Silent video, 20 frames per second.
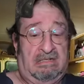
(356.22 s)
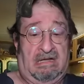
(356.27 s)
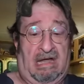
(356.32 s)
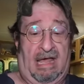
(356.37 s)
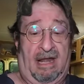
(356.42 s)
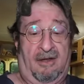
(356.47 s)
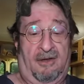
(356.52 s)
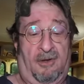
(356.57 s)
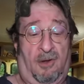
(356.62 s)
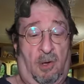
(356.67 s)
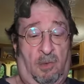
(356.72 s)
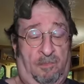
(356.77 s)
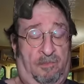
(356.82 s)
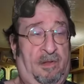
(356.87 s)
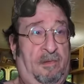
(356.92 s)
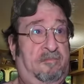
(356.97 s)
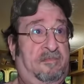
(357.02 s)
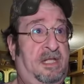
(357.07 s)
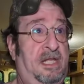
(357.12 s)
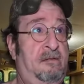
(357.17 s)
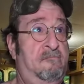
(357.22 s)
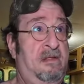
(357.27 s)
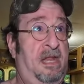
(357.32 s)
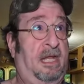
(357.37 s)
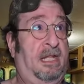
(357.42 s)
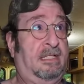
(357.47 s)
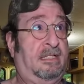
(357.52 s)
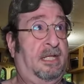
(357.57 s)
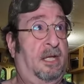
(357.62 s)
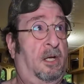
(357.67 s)
I don't know, 15
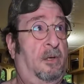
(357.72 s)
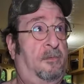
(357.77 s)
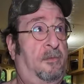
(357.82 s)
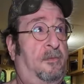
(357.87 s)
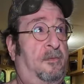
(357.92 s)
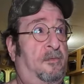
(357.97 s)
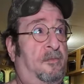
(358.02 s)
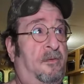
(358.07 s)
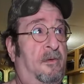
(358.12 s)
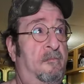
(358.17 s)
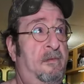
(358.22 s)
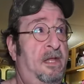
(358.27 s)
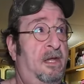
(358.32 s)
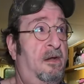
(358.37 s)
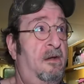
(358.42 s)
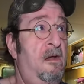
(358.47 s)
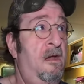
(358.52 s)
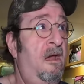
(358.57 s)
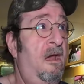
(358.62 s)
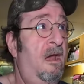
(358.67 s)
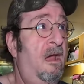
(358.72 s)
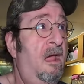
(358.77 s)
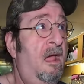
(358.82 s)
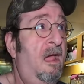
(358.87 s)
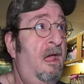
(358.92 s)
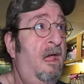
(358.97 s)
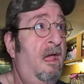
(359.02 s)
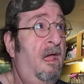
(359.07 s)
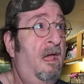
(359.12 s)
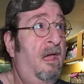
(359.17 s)
minutes here from here.
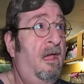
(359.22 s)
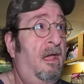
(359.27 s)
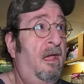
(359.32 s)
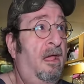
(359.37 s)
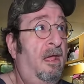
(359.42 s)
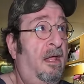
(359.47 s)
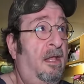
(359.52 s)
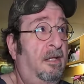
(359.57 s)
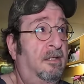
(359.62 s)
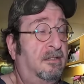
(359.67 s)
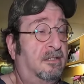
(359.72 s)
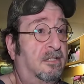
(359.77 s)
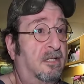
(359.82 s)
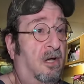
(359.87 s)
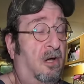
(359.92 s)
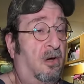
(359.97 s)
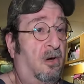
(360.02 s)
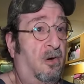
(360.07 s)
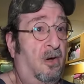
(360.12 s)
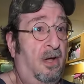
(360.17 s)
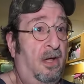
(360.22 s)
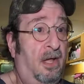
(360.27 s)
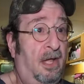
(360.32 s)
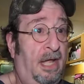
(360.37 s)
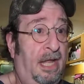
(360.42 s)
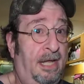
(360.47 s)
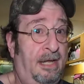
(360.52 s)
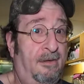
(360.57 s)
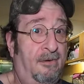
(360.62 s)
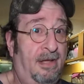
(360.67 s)
So
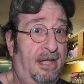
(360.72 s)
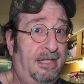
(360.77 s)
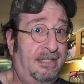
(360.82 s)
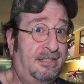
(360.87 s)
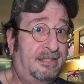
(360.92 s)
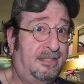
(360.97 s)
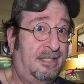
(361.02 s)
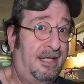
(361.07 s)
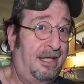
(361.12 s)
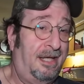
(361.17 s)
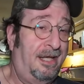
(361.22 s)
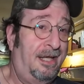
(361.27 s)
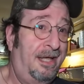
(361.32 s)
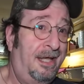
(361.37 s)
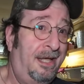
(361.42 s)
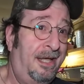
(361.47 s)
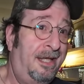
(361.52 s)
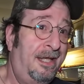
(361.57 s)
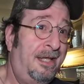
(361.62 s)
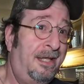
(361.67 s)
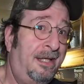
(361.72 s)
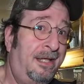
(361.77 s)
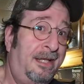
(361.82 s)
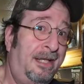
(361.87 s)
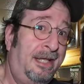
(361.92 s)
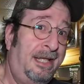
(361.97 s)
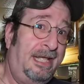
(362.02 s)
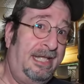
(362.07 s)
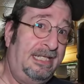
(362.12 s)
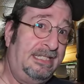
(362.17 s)
anyways,
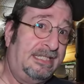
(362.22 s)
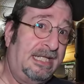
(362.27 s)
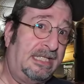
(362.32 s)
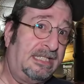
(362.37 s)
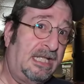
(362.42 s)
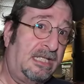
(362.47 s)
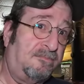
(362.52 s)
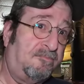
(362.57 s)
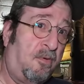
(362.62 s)
he says it's